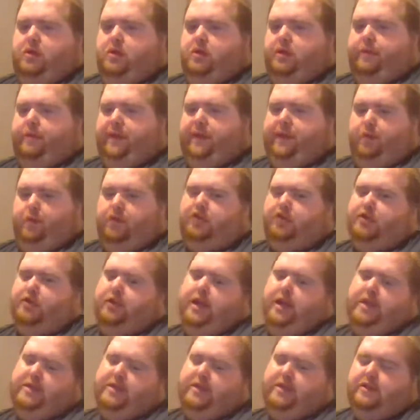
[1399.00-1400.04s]
I mean, would you
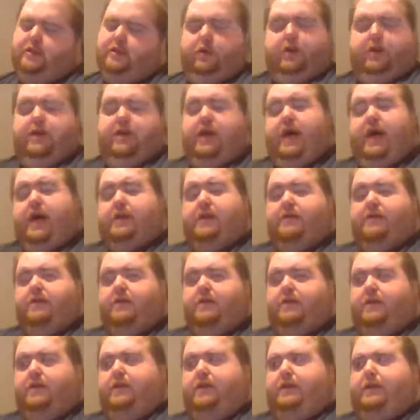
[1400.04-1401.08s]
guys enjoy that?
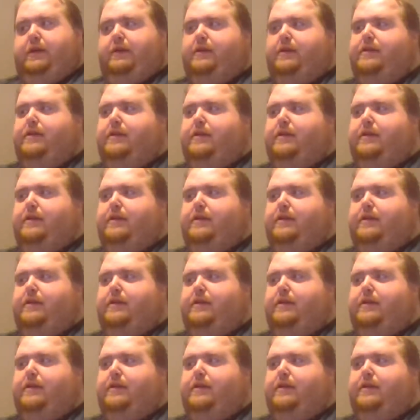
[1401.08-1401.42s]
I'm